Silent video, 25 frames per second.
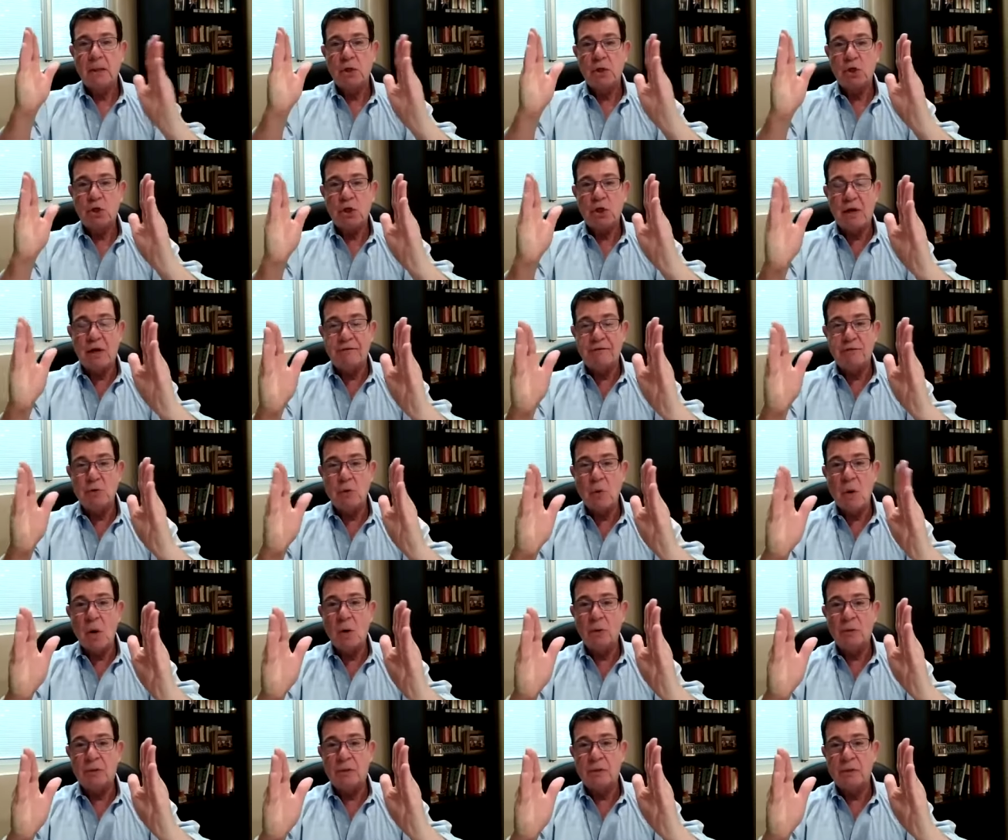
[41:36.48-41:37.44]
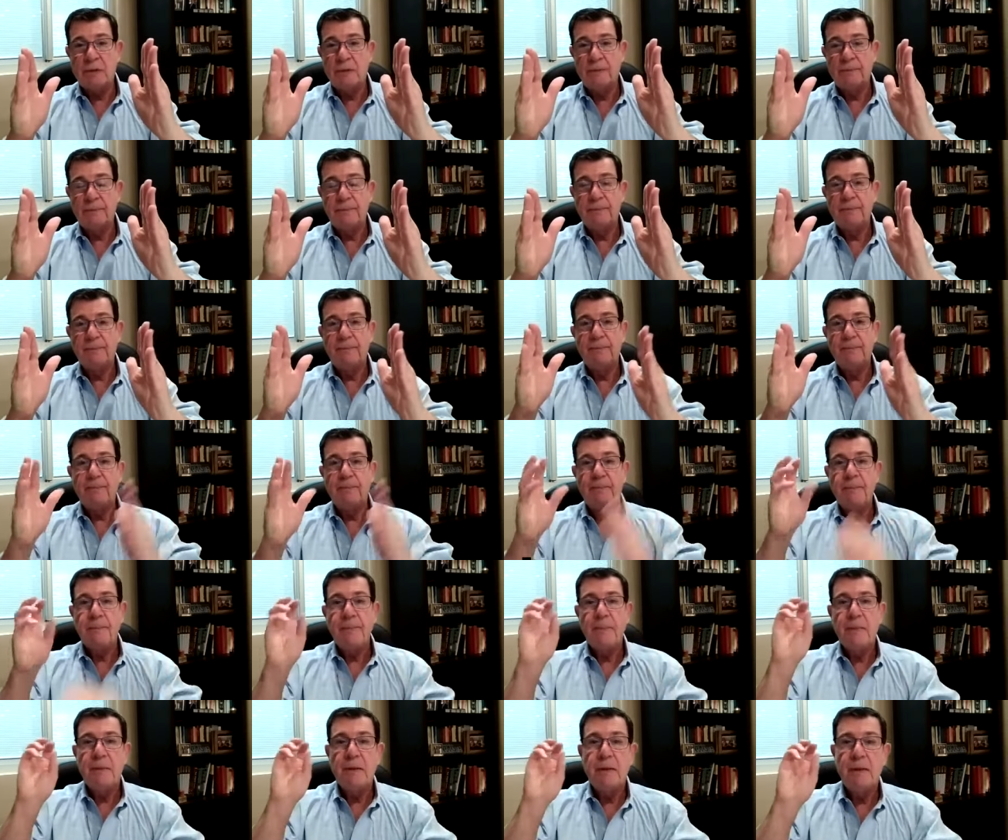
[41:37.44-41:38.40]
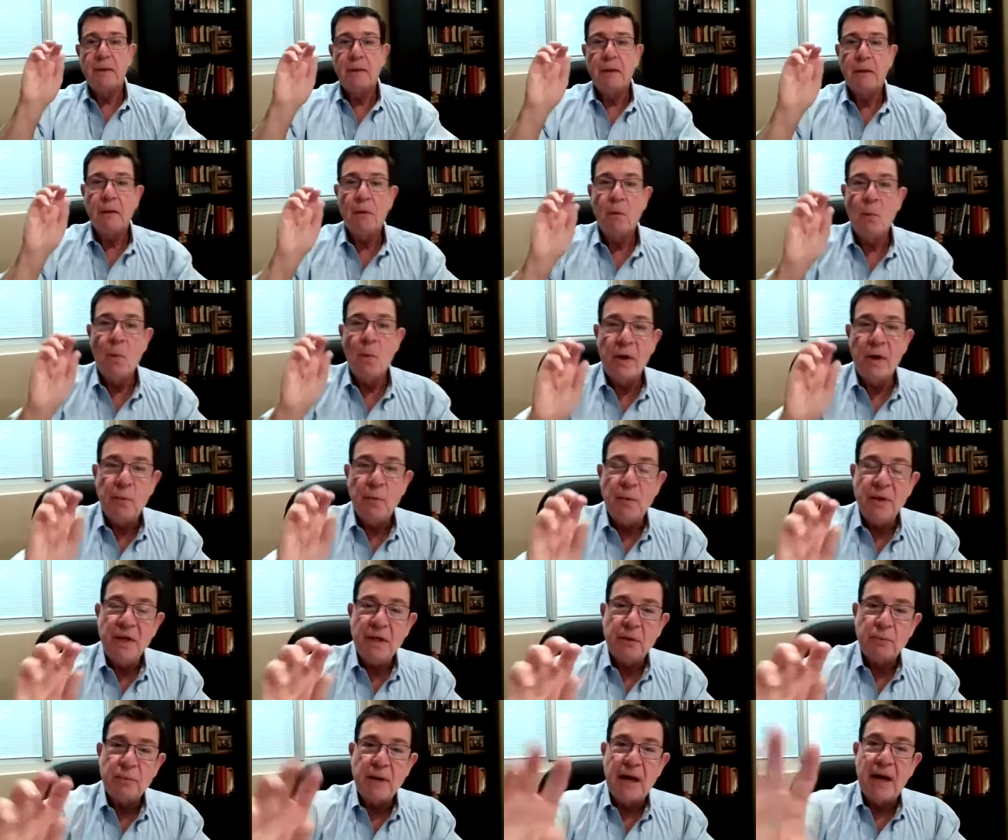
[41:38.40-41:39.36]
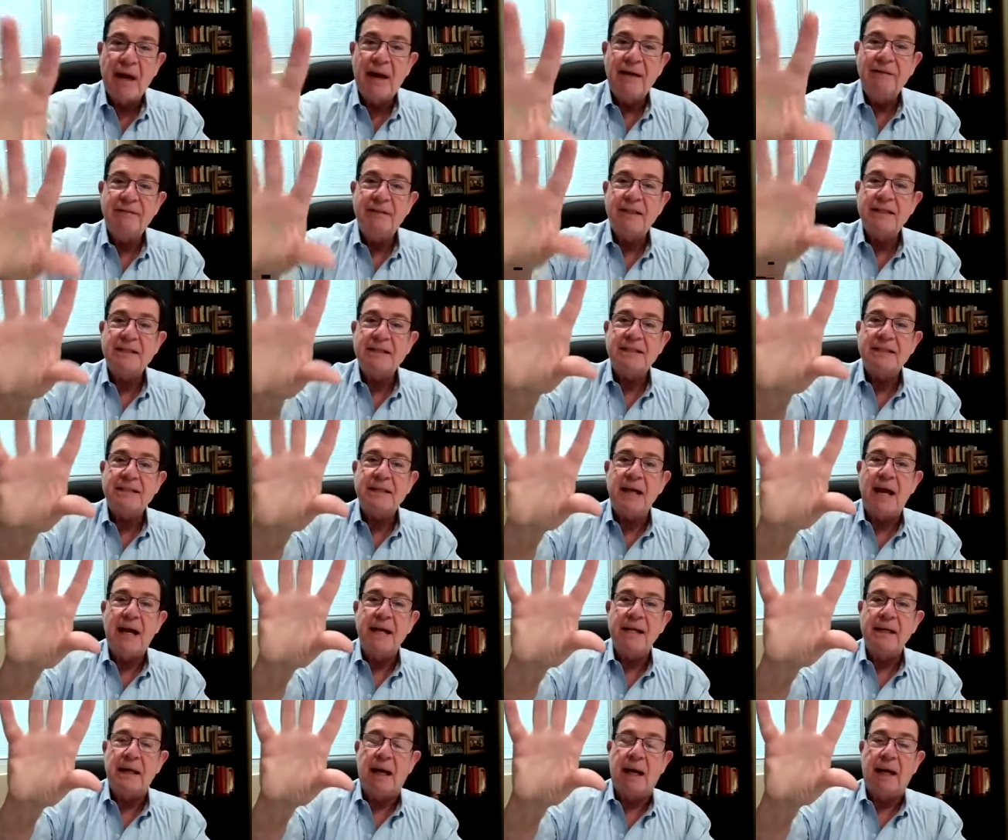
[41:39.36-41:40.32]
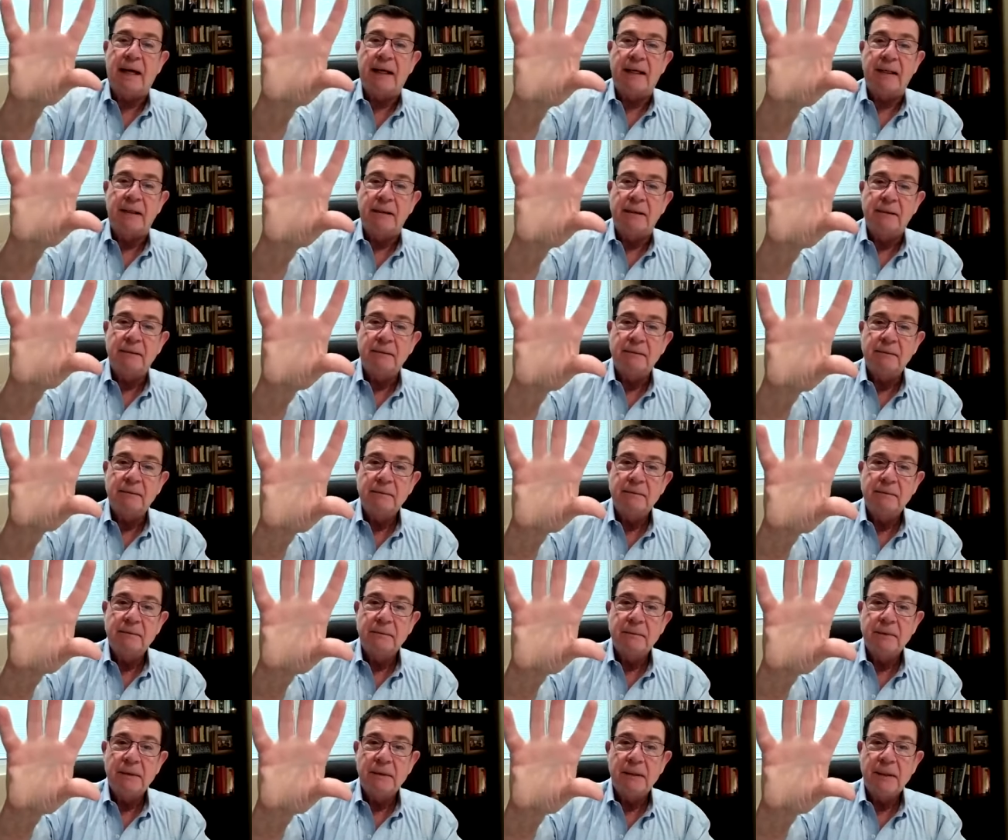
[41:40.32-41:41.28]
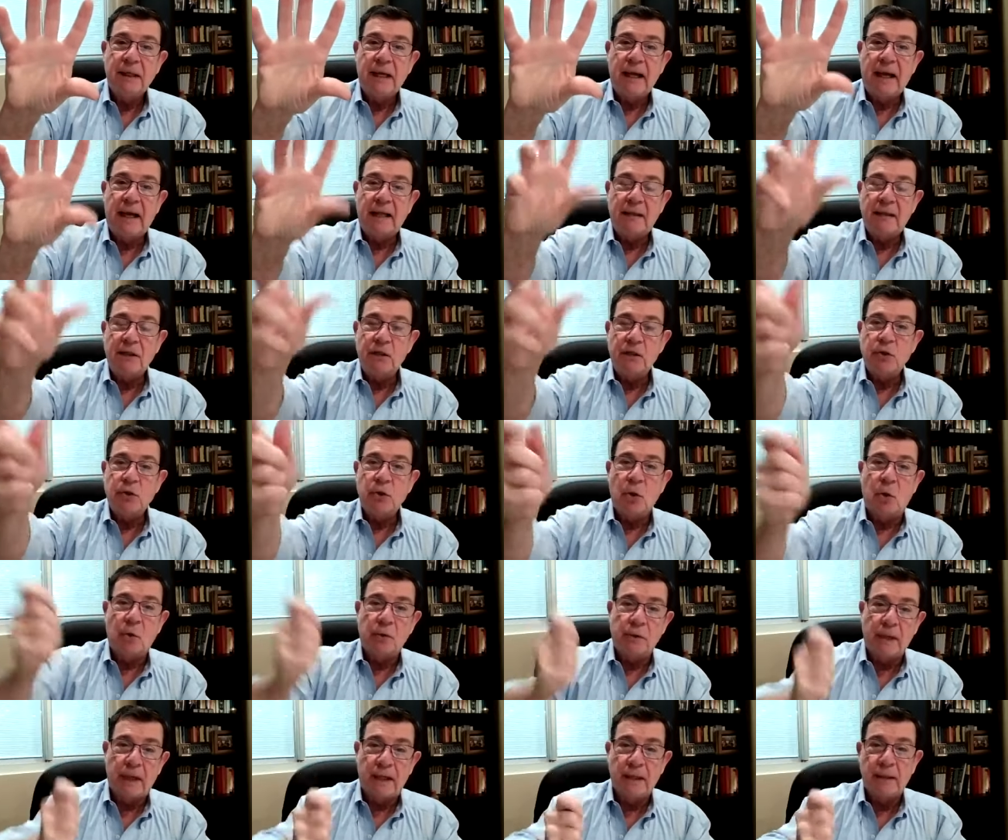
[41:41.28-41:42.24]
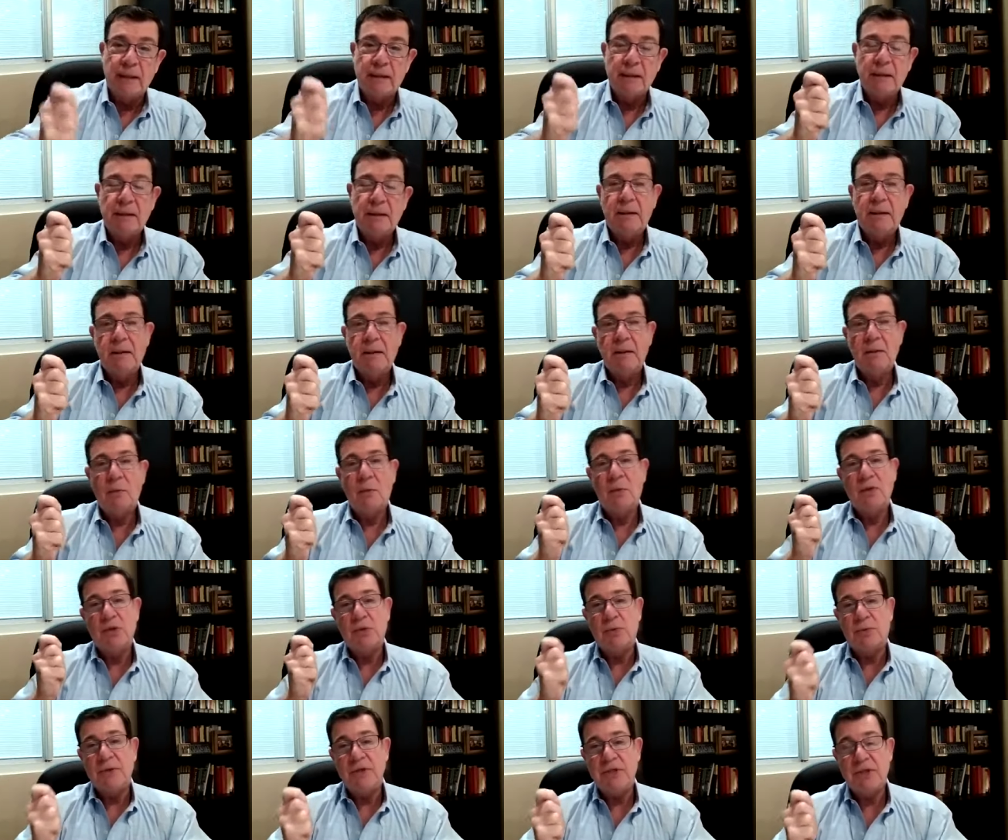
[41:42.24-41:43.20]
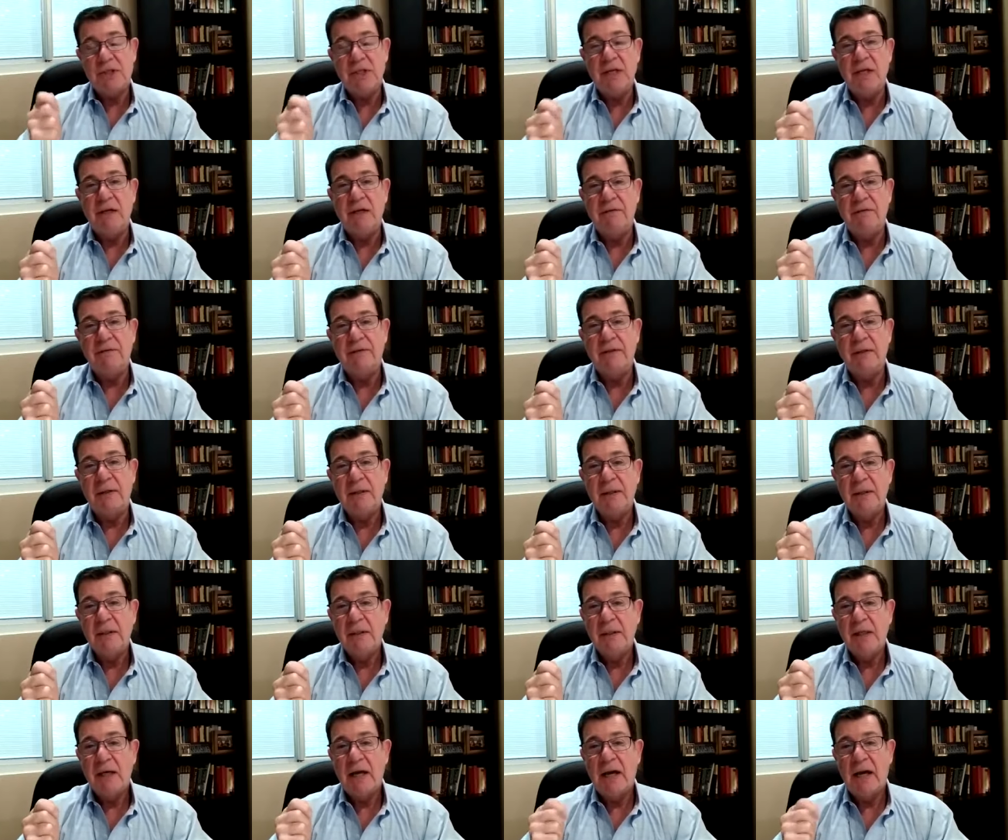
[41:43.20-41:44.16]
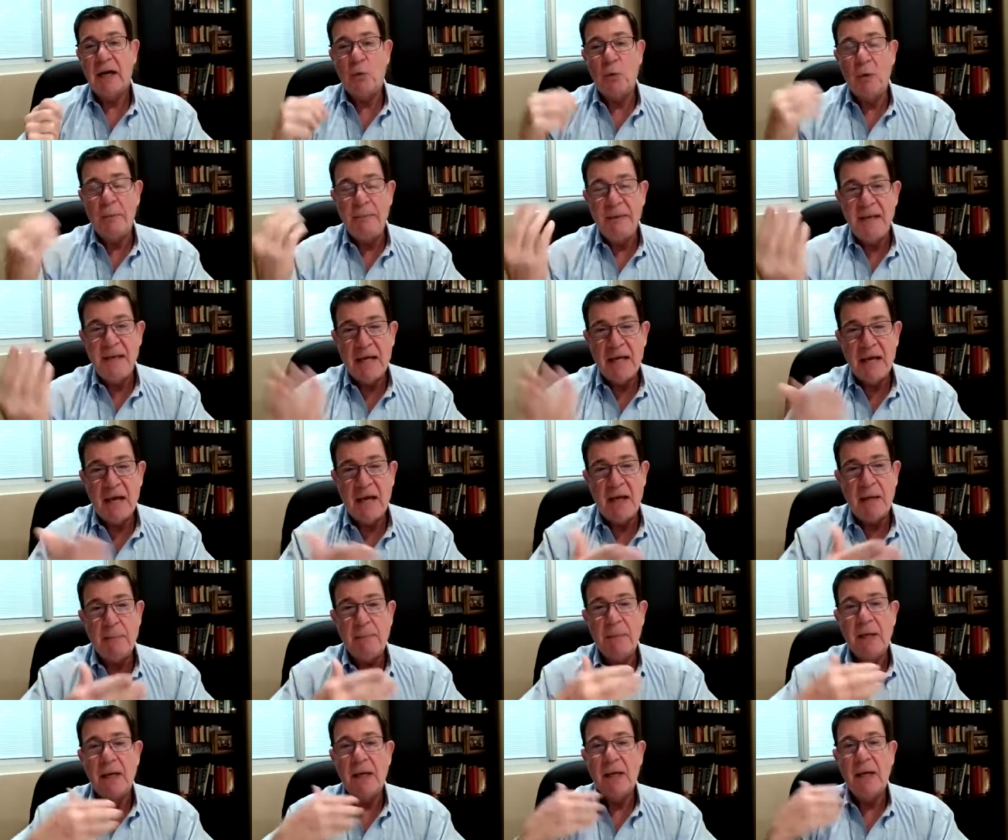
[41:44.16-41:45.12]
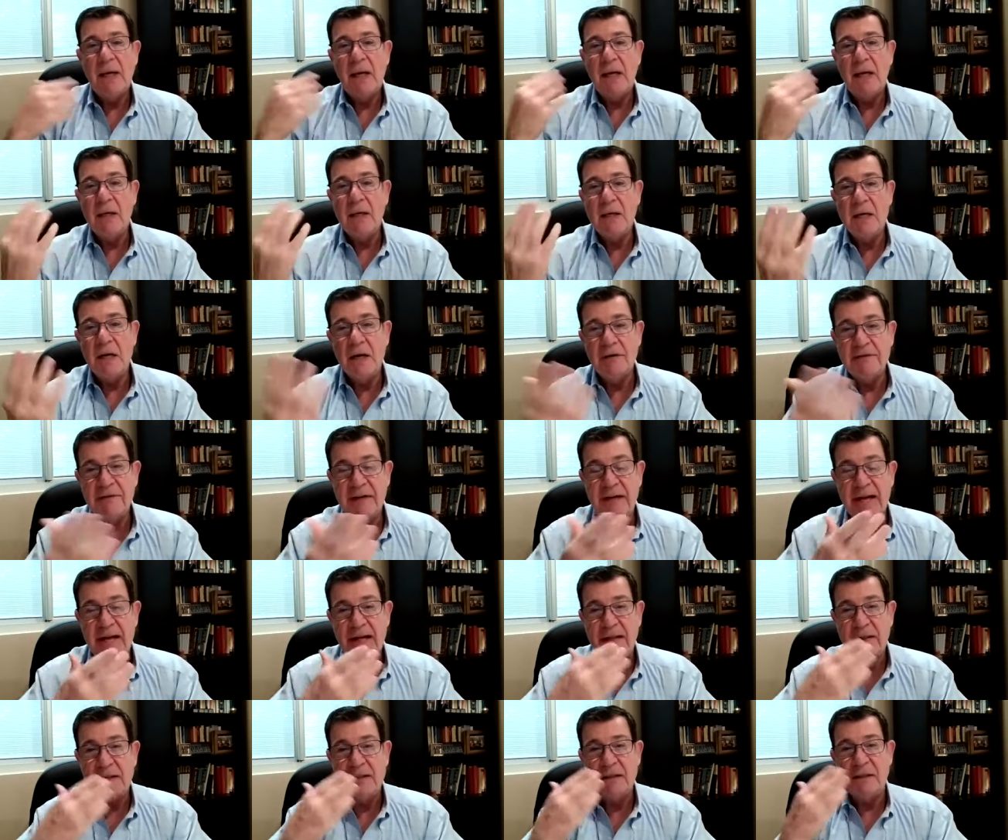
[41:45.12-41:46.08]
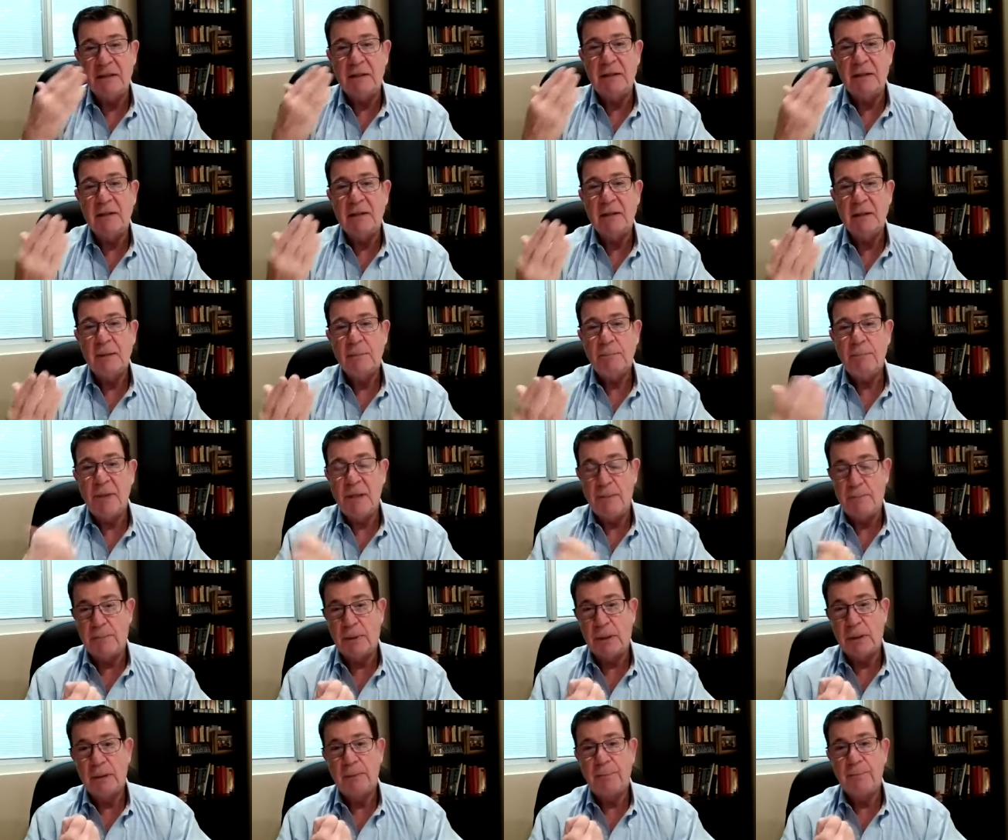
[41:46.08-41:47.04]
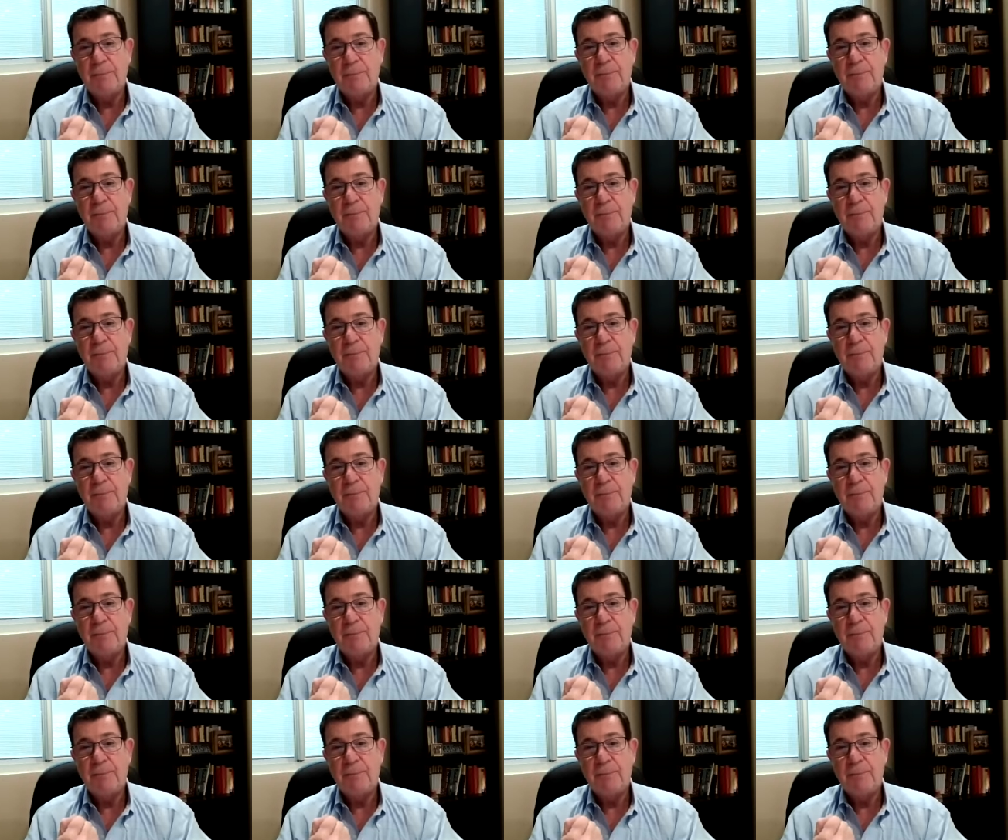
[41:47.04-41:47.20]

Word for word: Shavuot, when we arrived at Sinai and the Torah was received and we became a covenanted people.